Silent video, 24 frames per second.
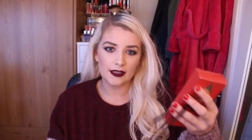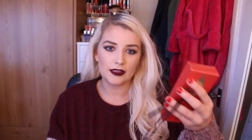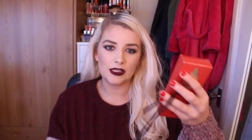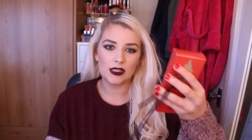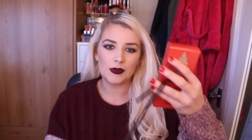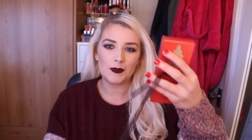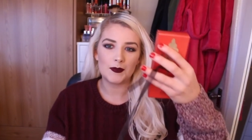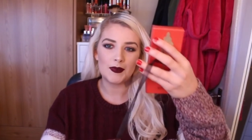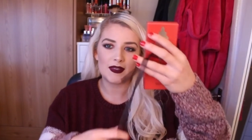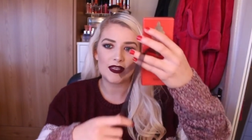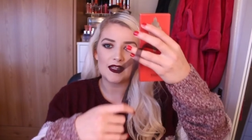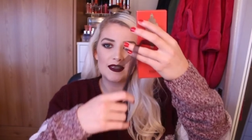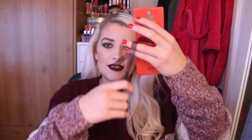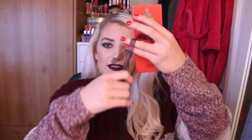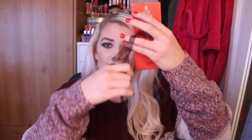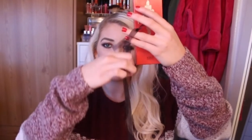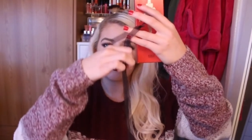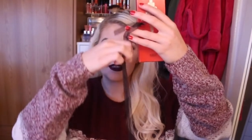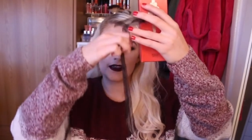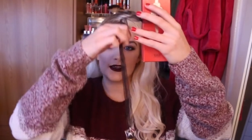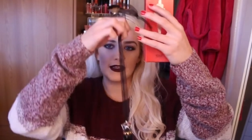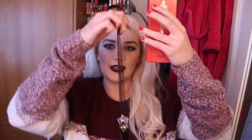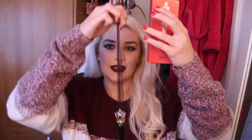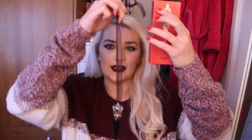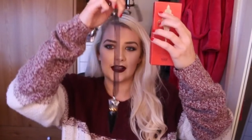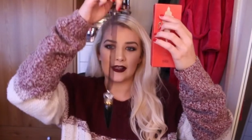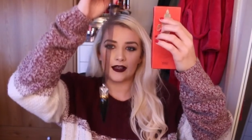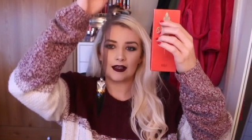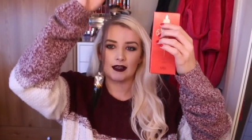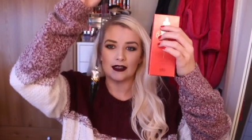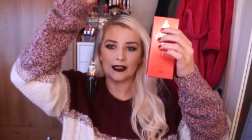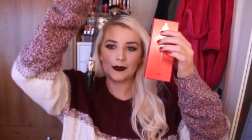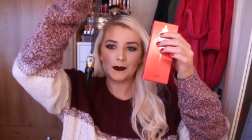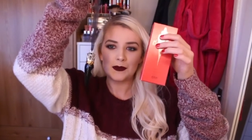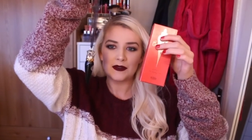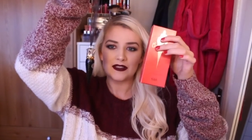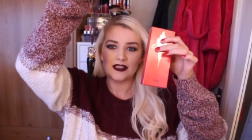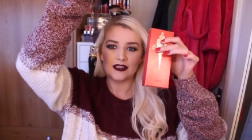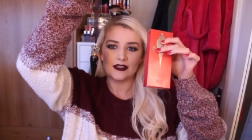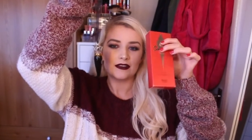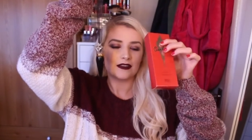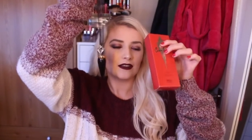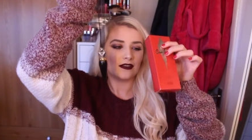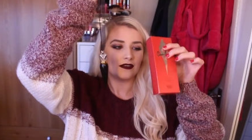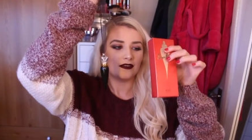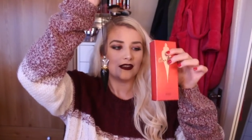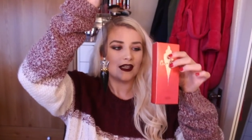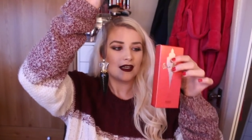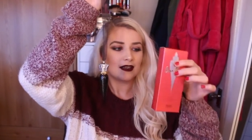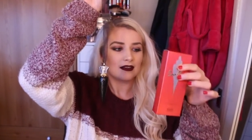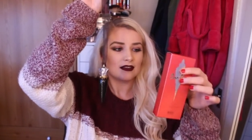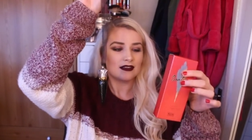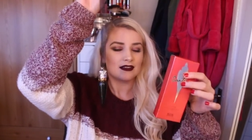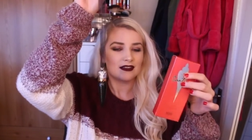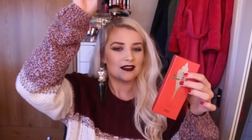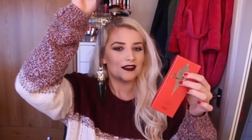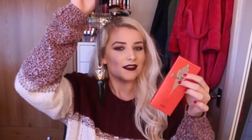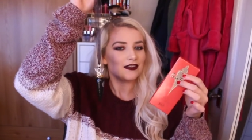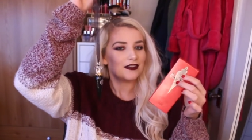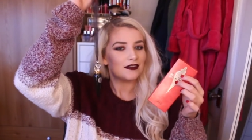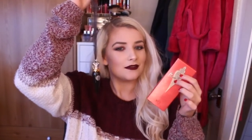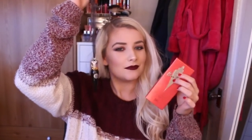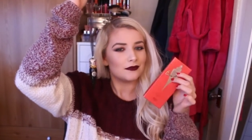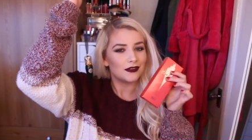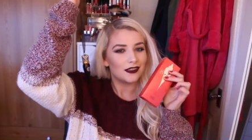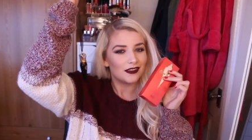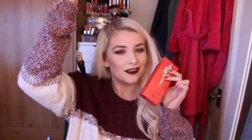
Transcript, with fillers: and they basically are like lipsticks or necklaces.